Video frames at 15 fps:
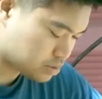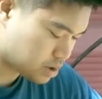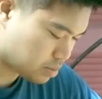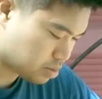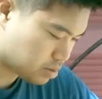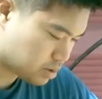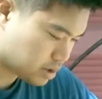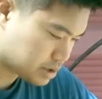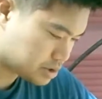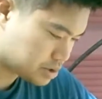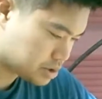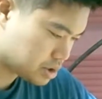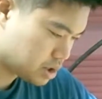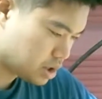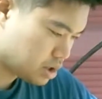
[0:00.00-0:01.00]
by Neb, went
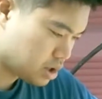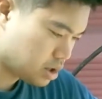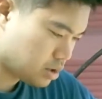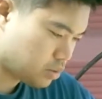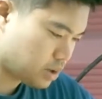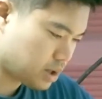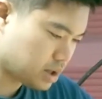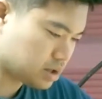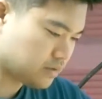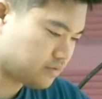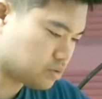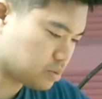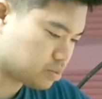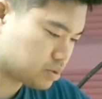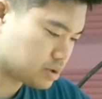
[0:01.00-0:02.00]
to the place
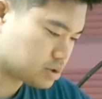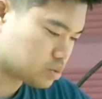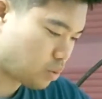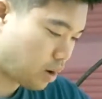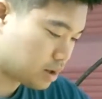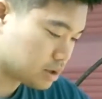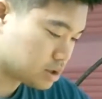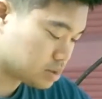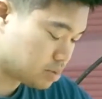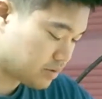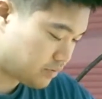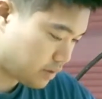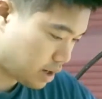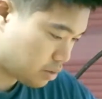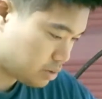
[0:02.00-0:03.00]
where the footprints
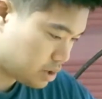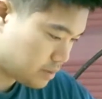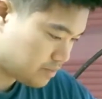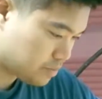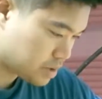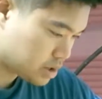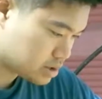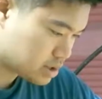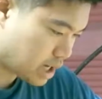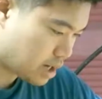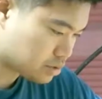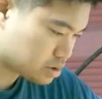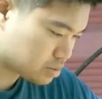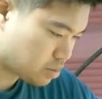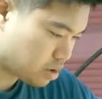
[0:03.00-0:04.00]
were to be found.
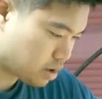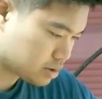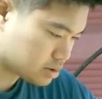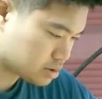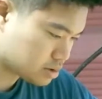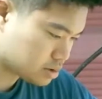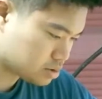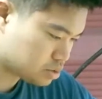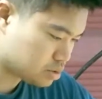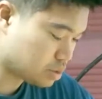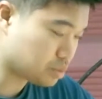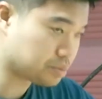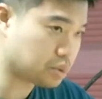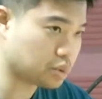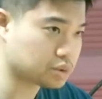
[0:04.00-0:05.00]
Cyrus remarked to
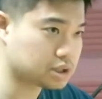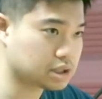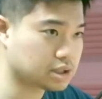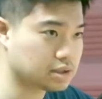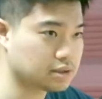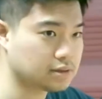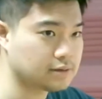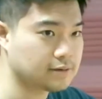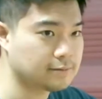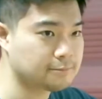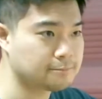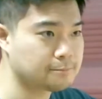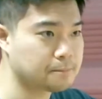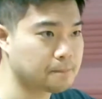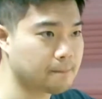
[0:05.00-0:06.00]
the reporter,
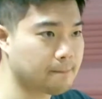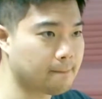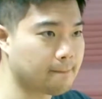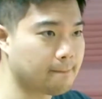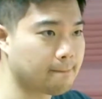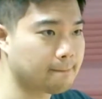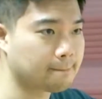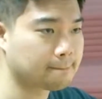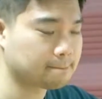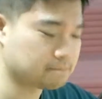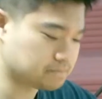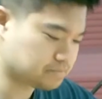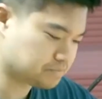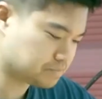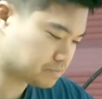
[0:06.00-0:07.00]
"Hmm,
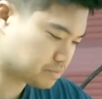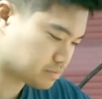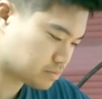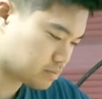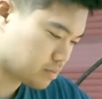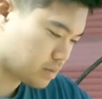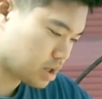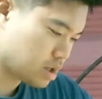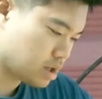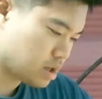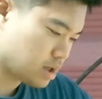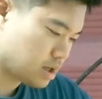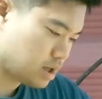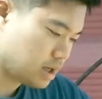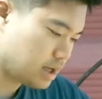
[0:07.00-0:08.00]

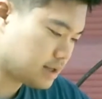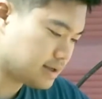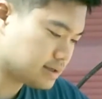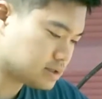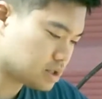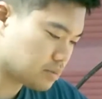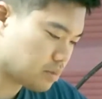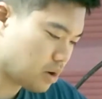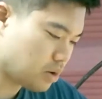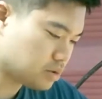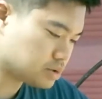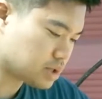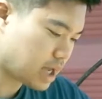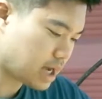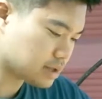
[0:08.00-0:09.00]
it is a most
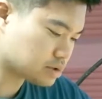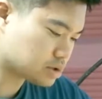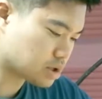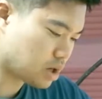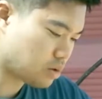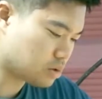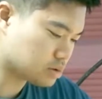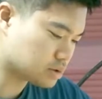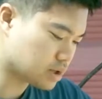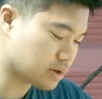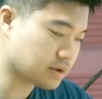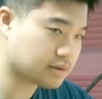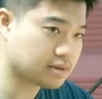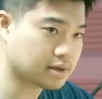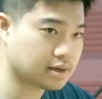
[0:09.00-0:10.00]
extraordinary
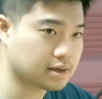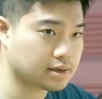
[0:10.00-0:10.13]
thing."